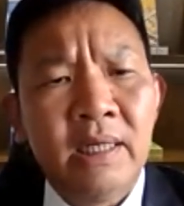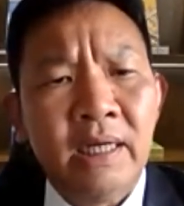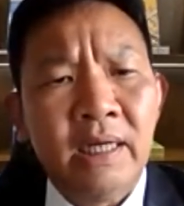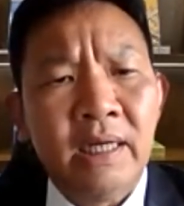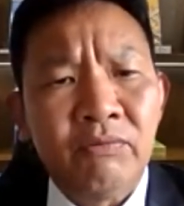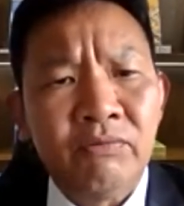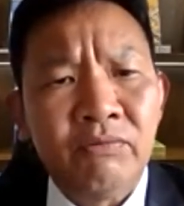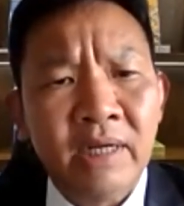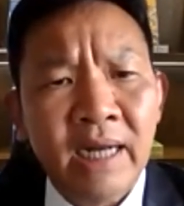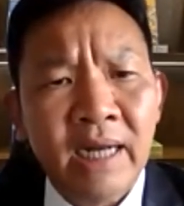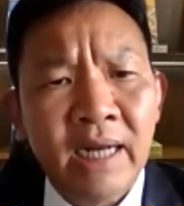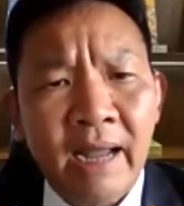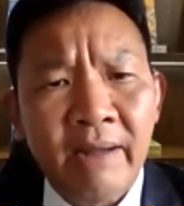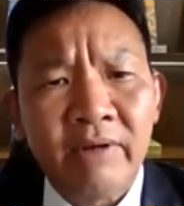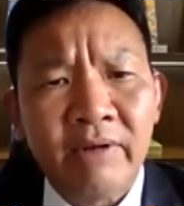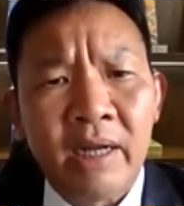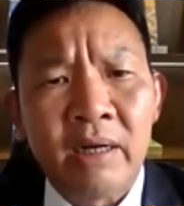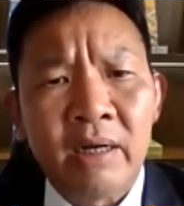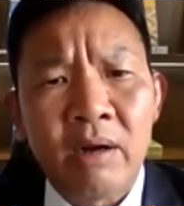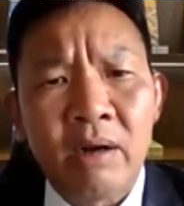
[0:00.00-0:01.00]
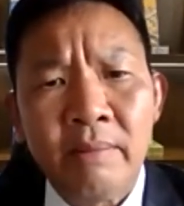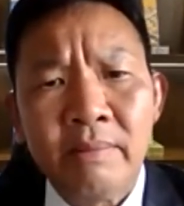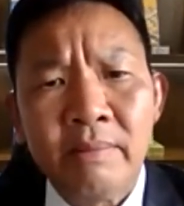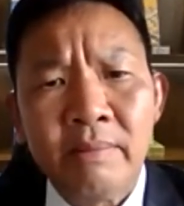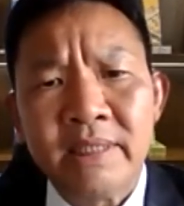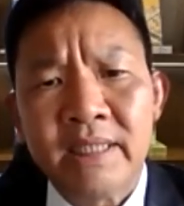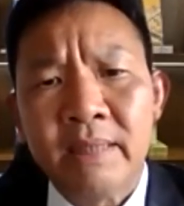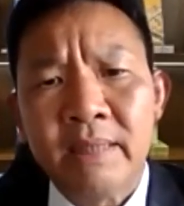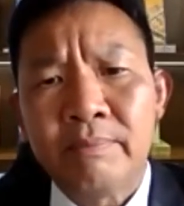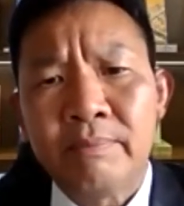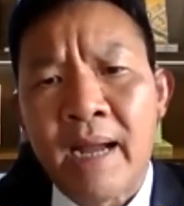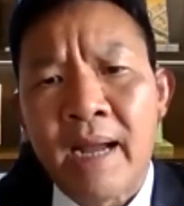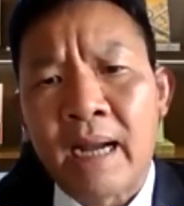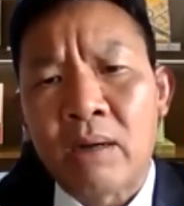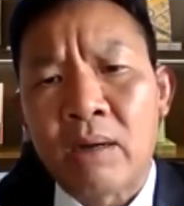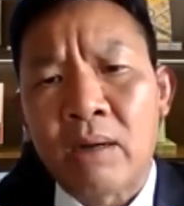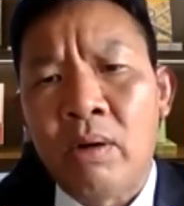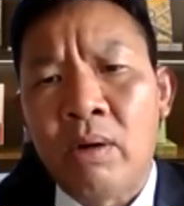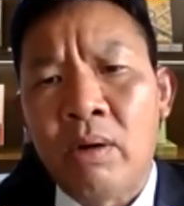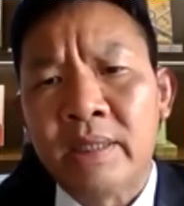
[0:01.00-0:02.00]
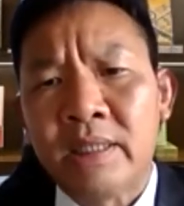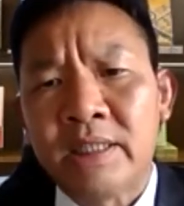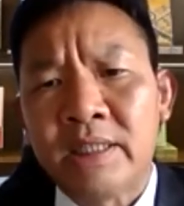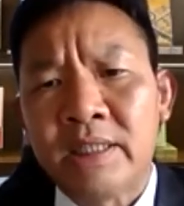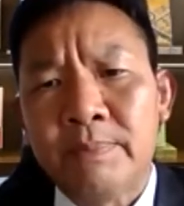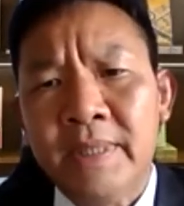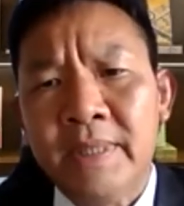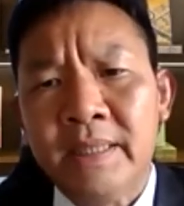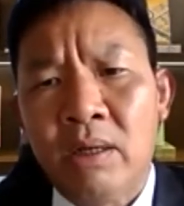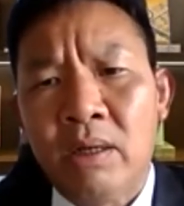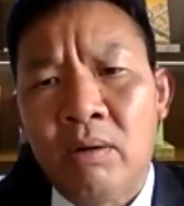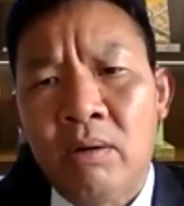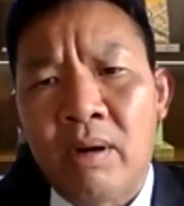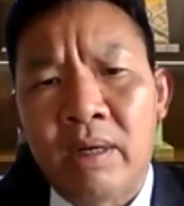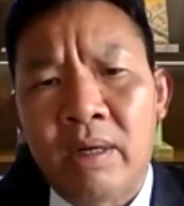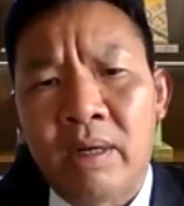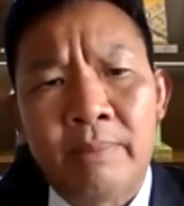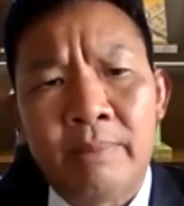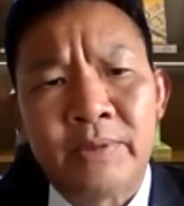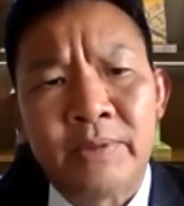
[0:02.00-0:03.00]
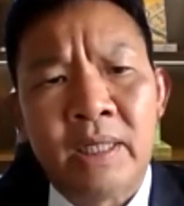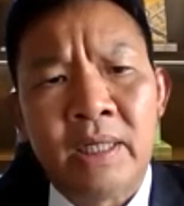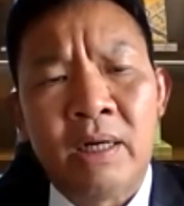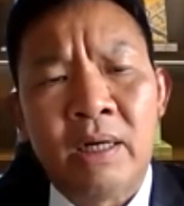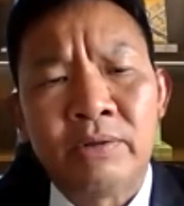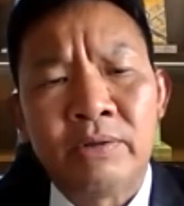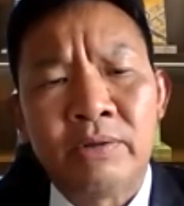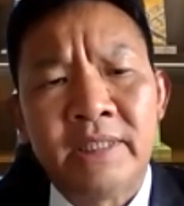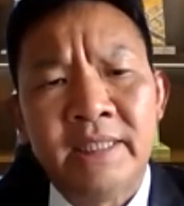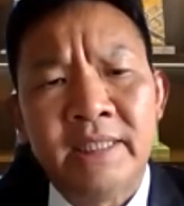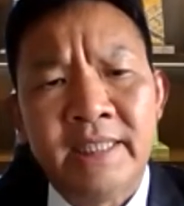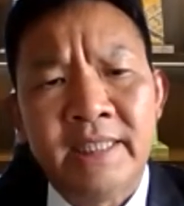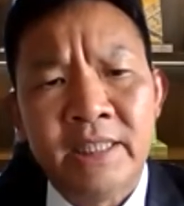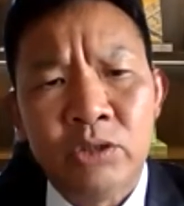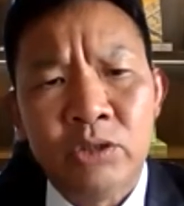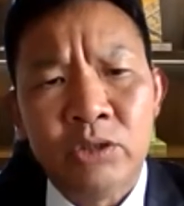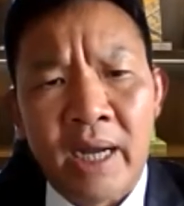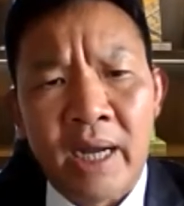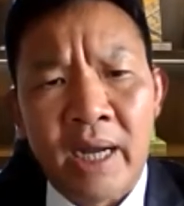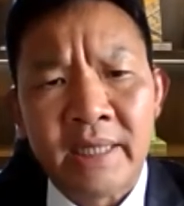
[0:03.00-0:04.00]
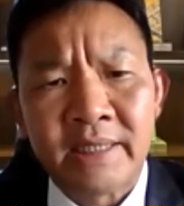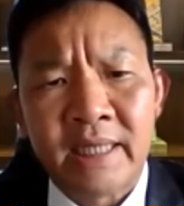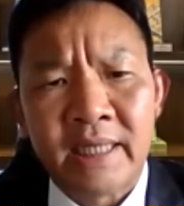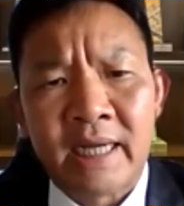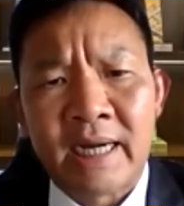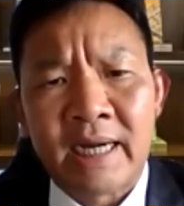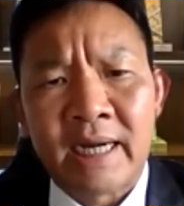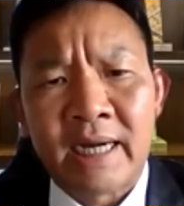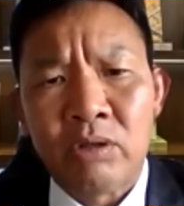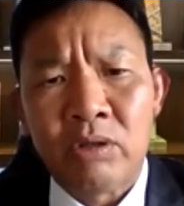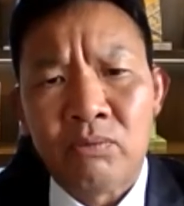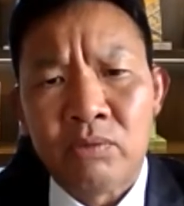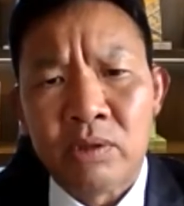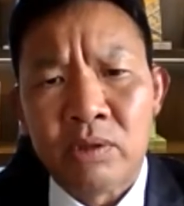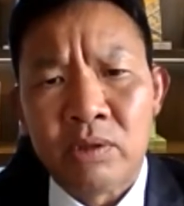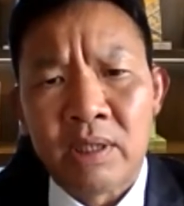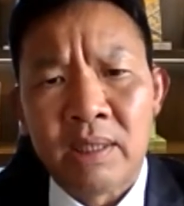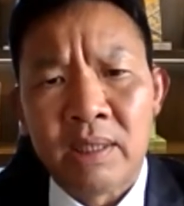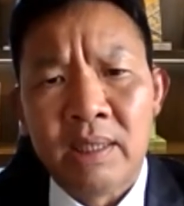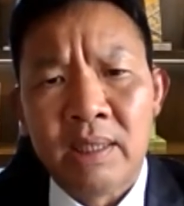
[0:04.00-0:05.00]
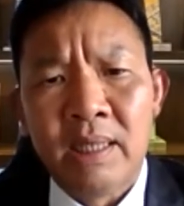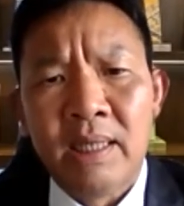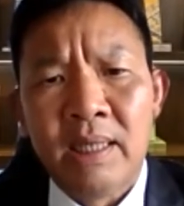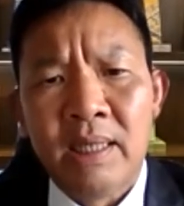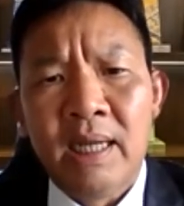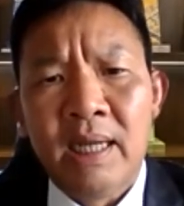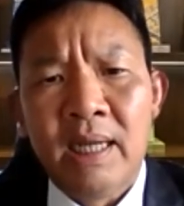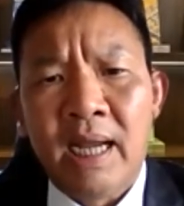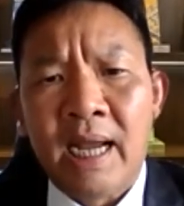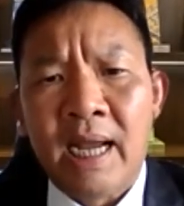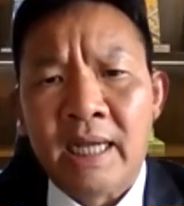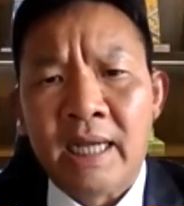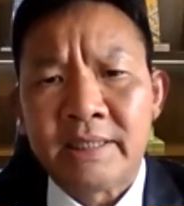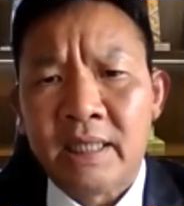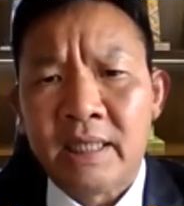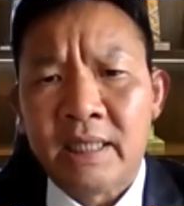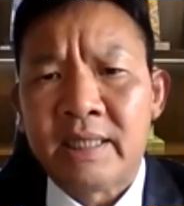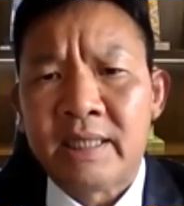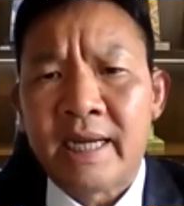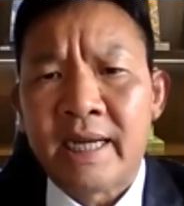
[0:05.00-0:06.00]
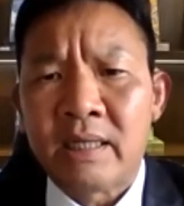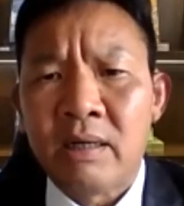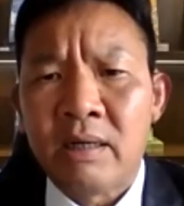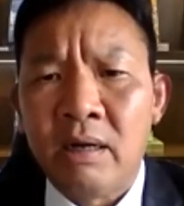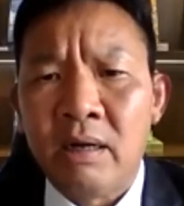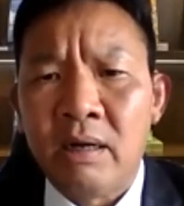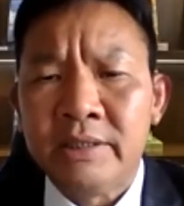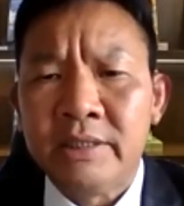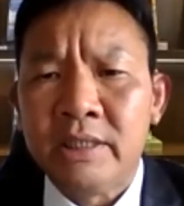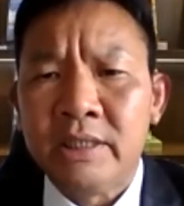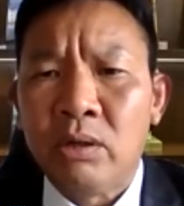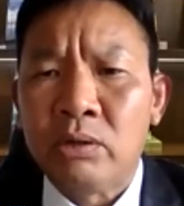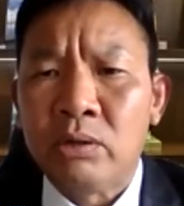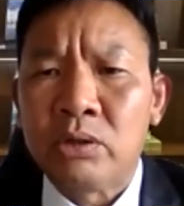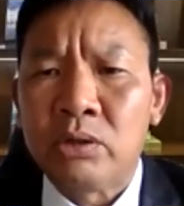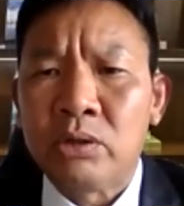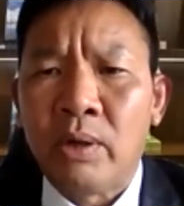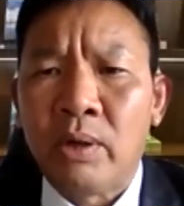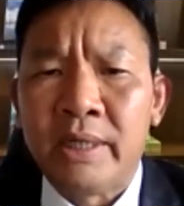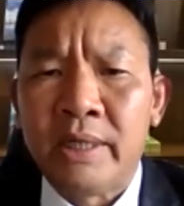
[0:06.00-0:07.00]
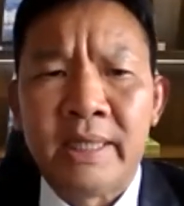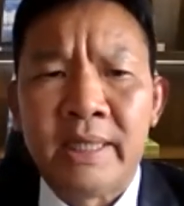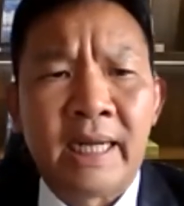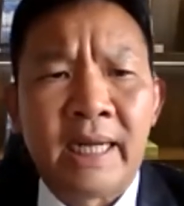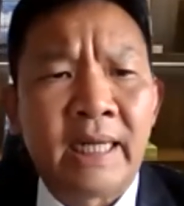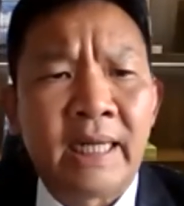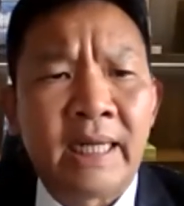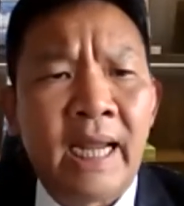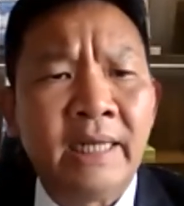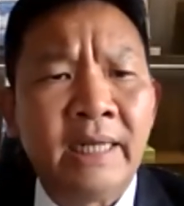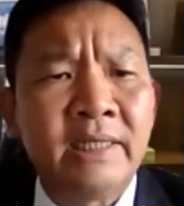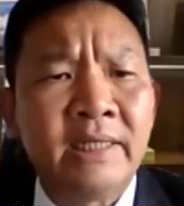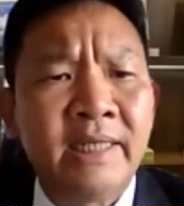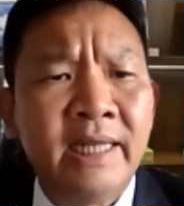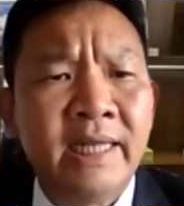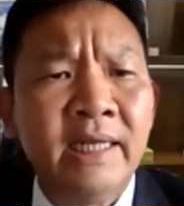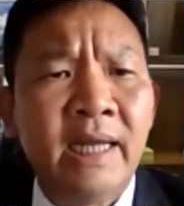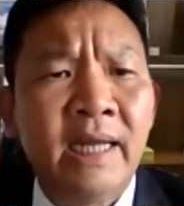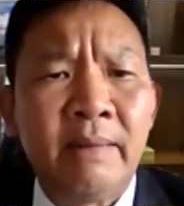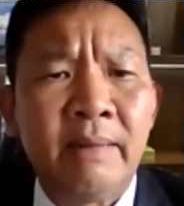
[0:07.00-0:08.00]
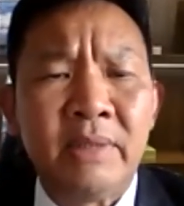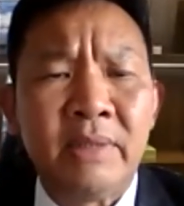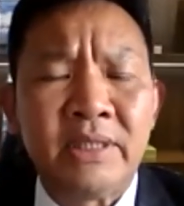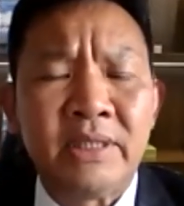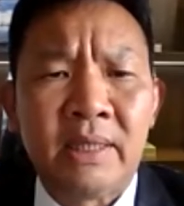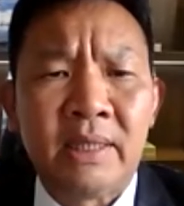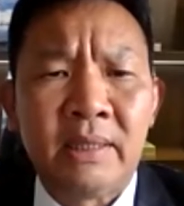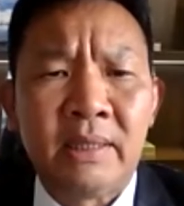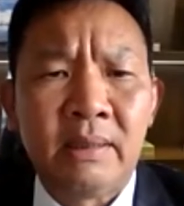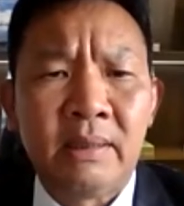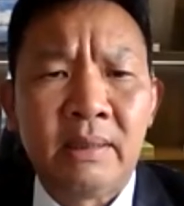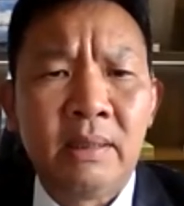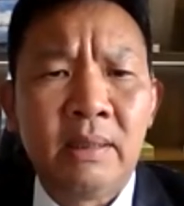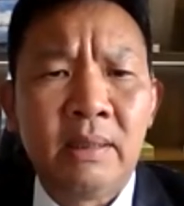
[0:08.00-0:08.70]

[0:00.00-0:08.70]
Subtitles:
it will have enormous impact on the speed of adoption of CCUS around the world as a technology of choice that can sink emission.